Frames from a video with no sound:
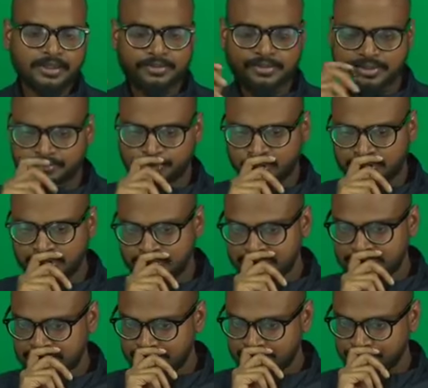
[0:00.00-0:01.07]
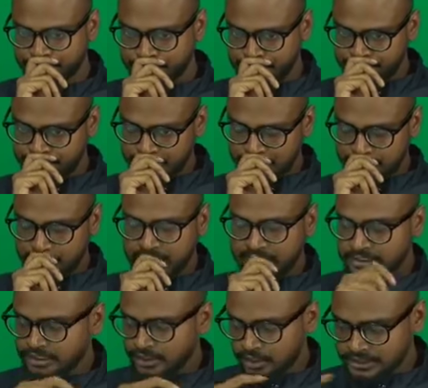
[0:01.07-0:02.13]
the problem is like people
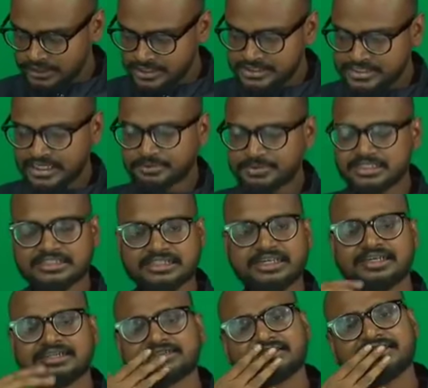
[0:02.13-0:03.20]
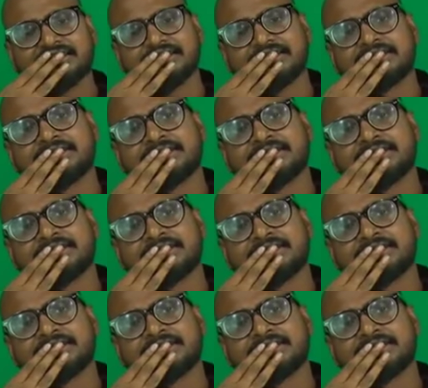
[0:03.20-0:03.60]
all the chapters like sir